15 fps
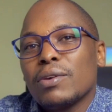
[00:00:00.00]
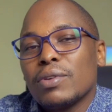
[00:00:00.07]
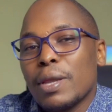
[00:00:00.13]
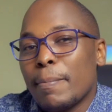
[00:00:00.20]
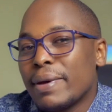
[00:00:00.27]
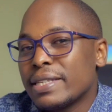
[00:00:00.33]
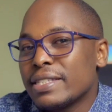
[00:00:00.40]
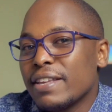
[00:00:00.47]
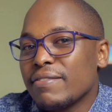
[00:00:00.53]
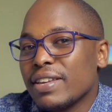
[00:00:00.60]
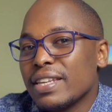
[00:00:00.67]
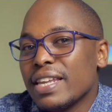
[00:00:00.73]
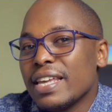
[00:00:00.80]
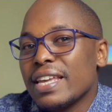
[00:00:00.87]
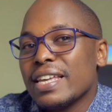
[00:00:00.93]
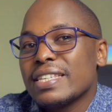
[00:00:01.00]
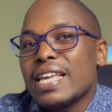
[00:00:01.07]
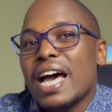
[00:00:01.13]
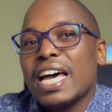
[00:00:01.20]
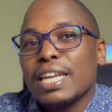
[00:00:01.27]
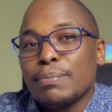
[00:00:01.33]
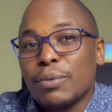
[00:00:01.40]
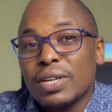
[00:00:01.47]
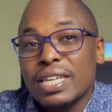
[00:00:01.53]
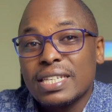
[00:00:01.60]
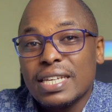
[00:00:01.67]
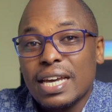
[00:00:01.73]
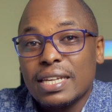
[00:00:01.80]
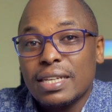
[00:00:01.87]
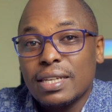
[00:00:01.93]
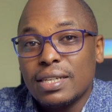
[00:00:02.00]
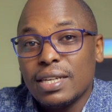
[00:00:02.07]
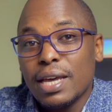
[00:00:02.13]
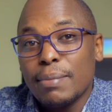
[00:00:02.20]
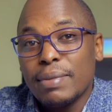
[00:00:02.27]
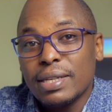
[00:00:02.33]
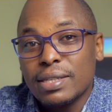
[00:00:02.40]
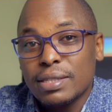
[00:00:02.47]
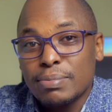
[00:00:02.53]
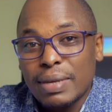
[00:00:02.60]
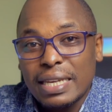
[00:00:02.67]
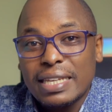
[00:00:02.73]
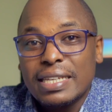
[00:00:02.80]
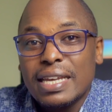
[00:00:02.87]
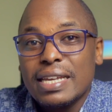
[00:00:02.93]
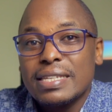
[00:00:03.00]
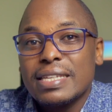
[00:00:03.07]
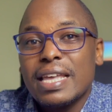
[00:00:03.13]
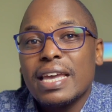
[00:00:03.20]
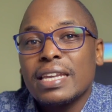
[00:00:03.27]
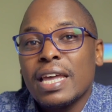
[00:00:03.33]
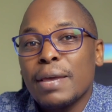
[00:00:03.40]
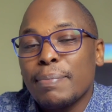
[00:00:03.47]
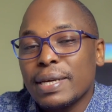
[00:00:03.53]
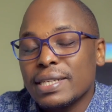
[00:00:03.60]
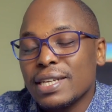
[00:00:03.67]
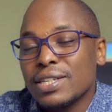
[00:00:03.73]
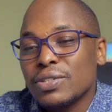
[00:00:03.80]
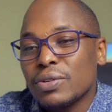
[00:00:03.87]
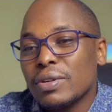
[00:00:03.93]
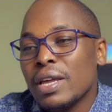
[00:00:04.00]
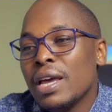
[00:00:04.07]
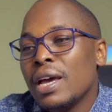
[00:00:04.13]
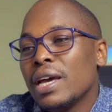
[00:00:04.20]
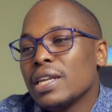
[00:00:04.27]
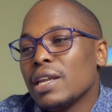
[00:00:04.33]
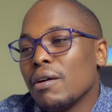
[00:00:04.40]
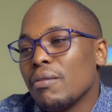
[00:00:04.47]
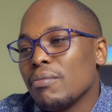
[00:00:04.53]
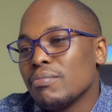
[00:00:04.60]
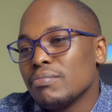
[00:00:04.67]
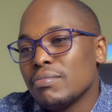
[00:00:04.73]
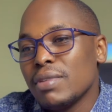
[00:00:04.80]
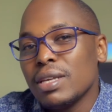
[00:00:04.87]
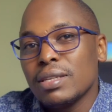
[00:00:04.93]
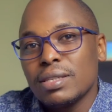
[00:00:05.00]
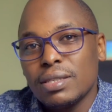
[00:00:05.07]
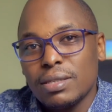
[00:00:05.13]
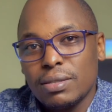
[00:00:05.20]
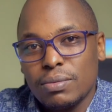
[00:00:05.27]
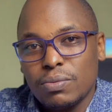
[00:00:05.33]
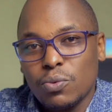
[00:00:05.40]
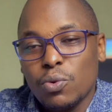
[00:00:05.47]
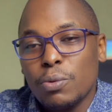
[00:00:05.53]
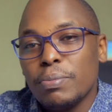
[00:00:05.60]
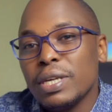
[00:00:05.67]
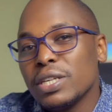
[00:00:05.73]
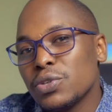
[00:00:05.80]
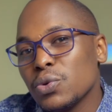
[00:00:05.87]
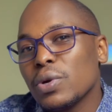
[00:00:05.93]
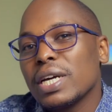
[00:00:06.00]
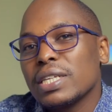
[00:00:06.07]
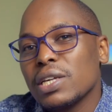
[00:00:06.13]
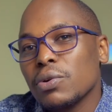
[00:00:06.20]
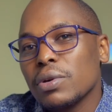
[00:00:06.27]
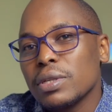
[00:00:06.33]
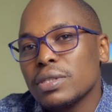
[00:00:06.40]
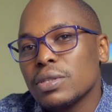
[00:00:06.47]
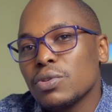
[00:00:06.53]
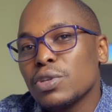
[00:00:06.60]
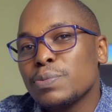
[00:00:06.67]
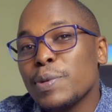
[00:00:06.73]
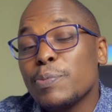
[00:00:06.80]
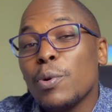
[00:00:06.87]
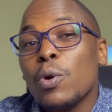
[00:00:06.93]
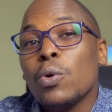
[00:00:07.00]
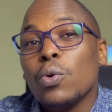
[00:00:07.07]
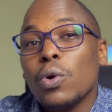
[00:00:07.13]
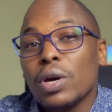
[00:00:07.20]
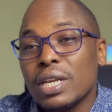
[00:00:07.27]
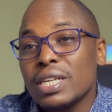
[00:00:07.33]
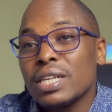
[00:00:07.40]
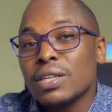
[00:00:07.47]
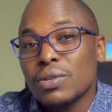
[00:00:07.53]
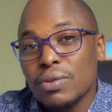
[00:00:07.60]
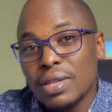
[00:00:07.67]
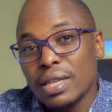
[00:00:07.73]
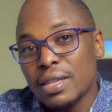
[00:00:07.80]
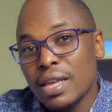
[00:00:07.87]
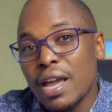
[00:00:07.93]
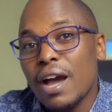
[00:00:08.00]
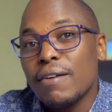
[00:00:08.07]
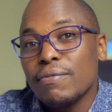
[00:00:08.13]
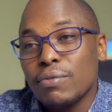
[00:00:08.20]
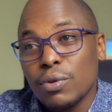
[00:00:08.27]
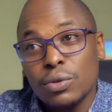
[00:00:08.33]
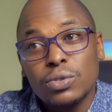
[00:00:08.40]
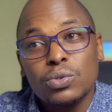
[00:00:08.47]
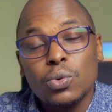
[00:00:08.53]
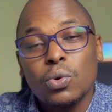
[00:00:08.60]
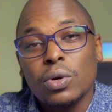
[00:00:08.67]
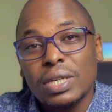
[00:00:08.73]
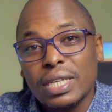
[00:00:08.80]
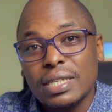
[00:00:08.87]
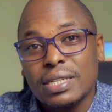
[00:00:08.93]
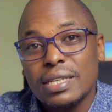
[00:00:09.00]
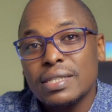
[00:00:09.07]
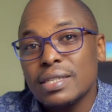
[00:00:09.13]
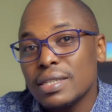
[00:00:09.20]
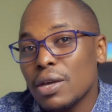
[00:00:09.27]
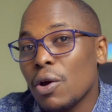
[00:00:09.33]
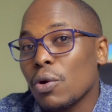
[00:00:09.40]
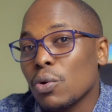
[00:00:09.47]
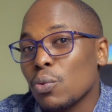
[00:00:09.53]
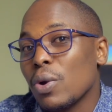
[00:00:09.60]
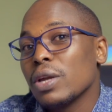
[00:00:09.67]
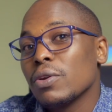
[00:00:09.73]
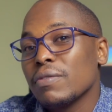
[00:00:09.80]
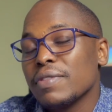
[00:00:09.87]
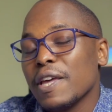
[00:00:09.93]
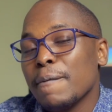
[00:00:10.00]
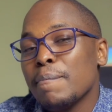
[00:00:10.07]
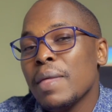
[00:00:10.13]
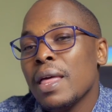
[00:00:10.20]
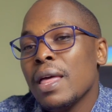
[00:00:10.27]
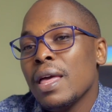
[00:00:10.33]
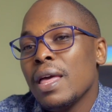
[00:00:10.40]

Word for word: Now, number 7 is unmonitored diabetes mellitus and hypertension. Now, this will be in 2 categories. Those people who already know that they have those 2 conditions, or one of them,